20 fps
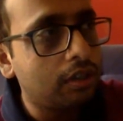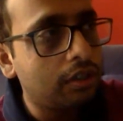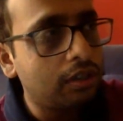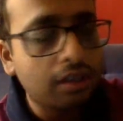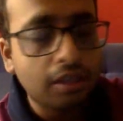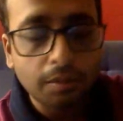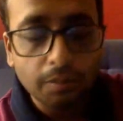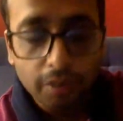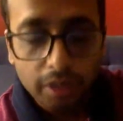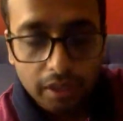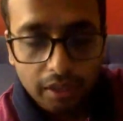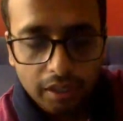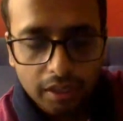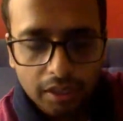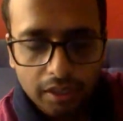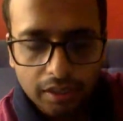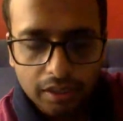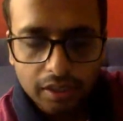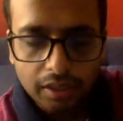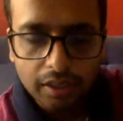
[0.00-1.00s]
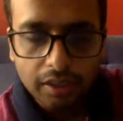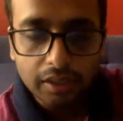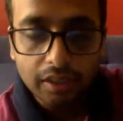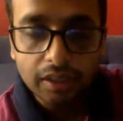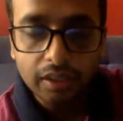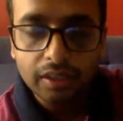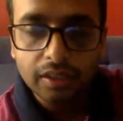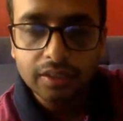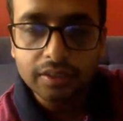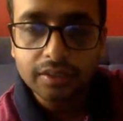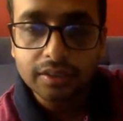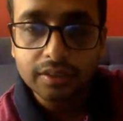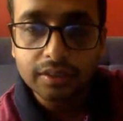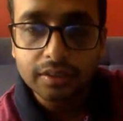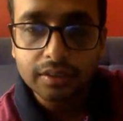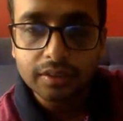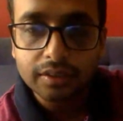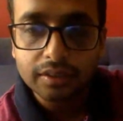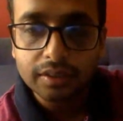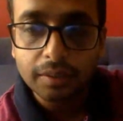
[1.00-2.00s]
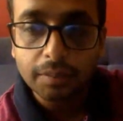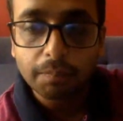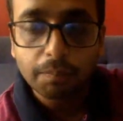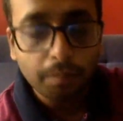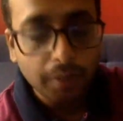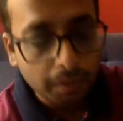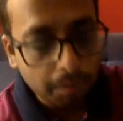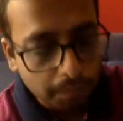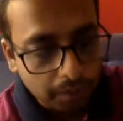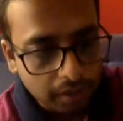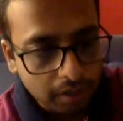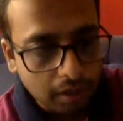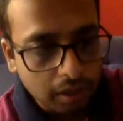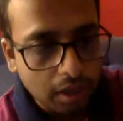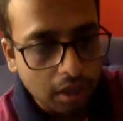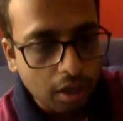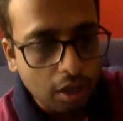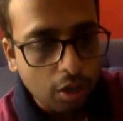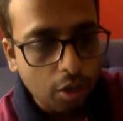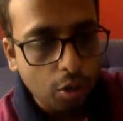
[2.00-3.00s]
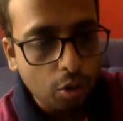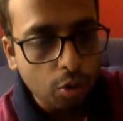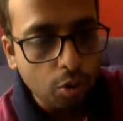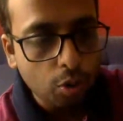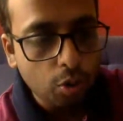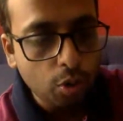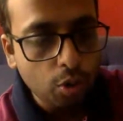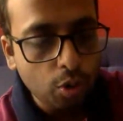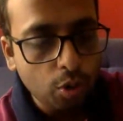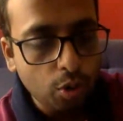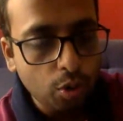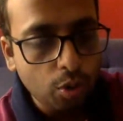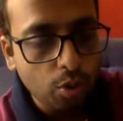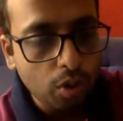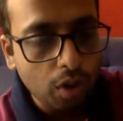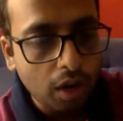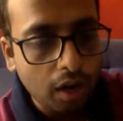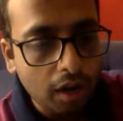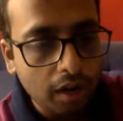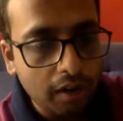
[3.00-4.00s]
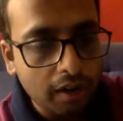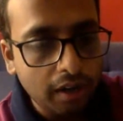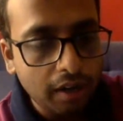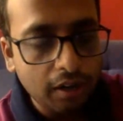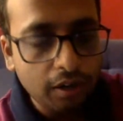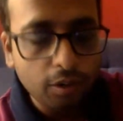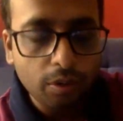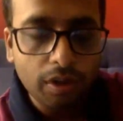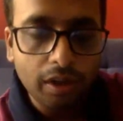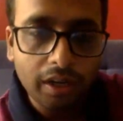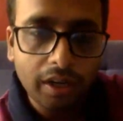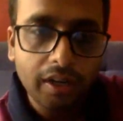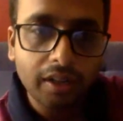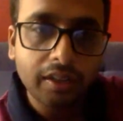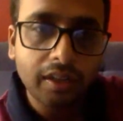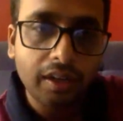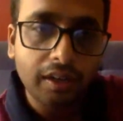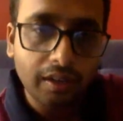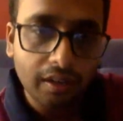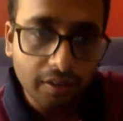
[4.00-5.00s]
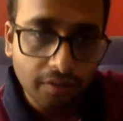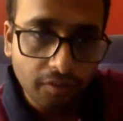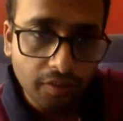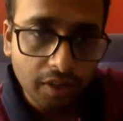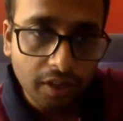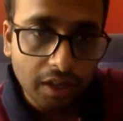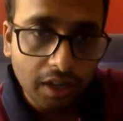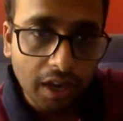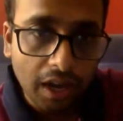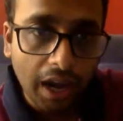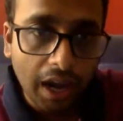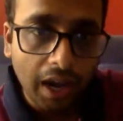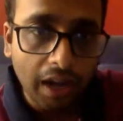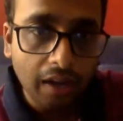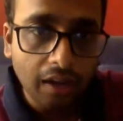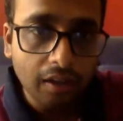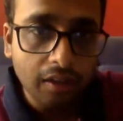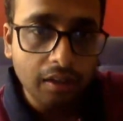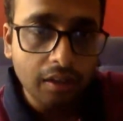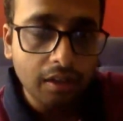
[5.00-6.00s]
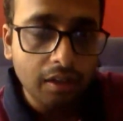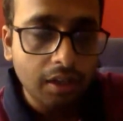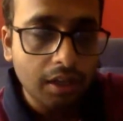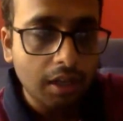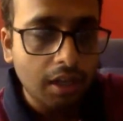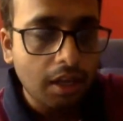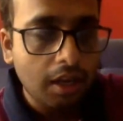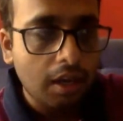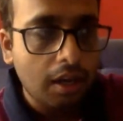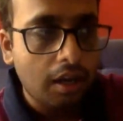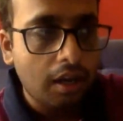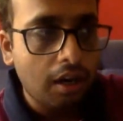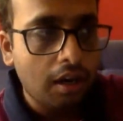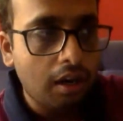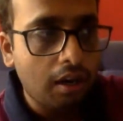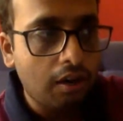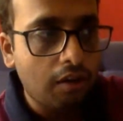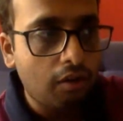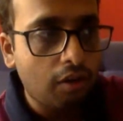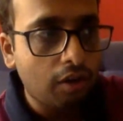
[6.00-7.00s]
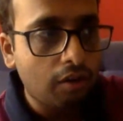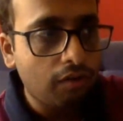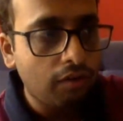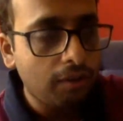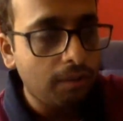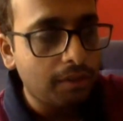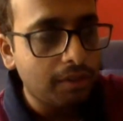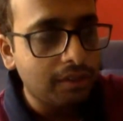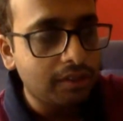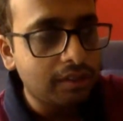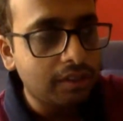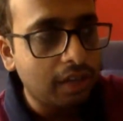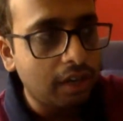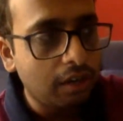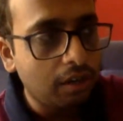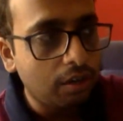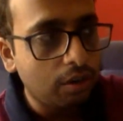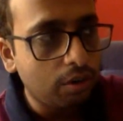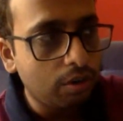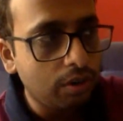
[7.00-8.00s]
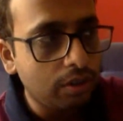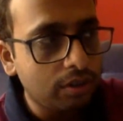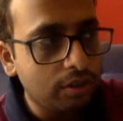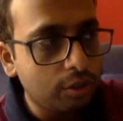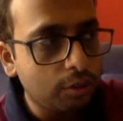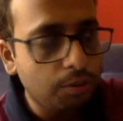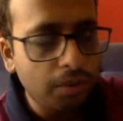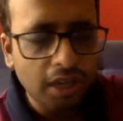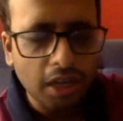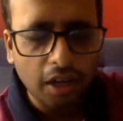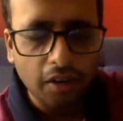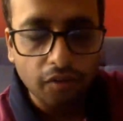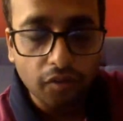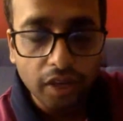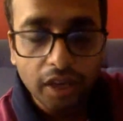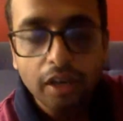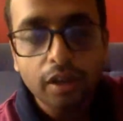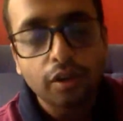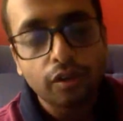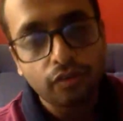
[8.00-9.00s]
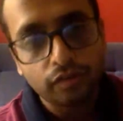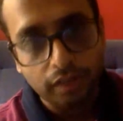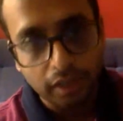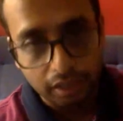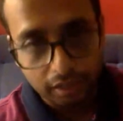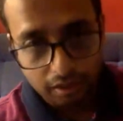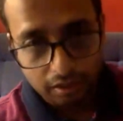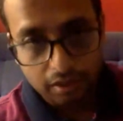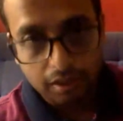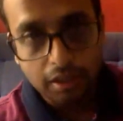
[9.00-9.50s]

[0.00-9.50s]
community. It is some people who are trying to create that rift. And what we must try to do is to be aware of that,